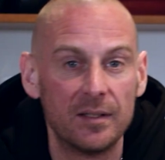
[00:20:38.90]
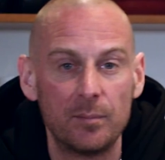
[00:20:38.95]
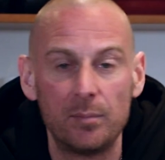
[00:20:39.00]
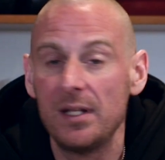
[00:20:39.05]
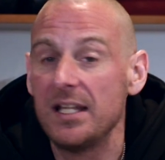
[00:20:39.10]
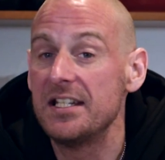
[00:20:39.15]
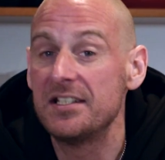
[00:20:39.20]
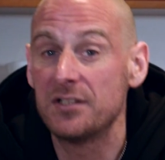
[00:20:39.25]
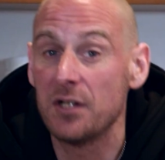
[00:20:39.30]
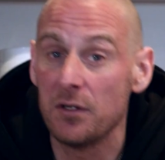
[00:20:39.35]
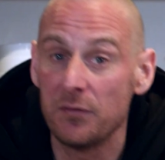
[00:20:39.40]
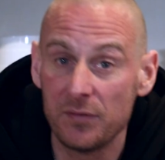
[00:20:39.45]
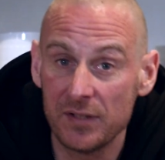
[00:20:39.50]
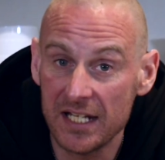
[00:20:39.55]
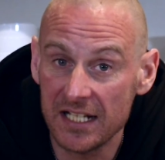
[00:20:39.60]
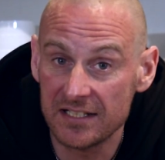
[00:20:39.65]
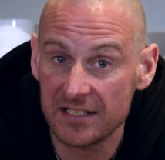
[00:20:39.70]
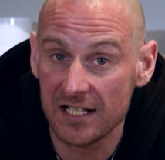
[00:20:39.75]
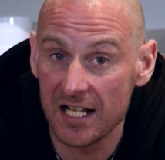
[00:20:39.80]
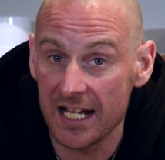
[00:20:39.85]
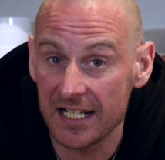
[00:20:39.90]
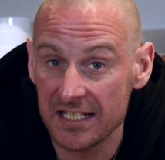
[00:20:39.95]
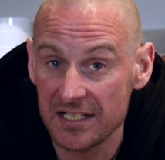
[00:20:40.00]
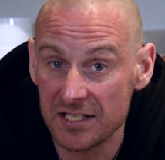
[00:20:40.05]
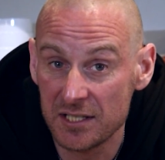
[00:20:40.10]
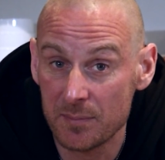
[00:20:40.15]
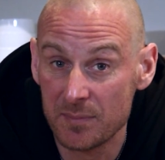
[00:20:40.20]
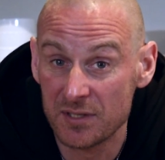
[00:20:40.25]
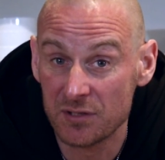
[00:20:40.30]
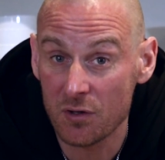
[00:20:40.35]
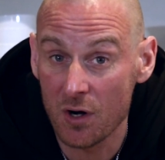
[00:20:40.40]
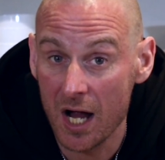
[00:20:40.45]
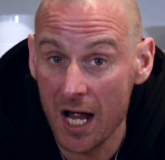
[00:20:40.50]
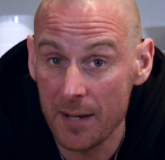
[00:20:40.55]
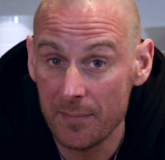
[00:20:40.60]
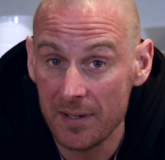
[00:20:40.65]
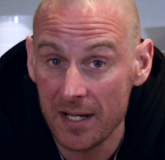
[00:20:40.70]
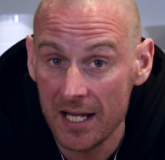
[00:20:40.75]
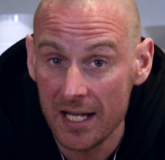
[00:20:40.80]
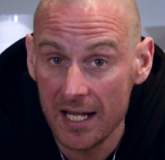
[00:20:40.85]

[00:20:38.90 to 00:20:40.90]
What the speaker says: Please don't forget to like and subscribe.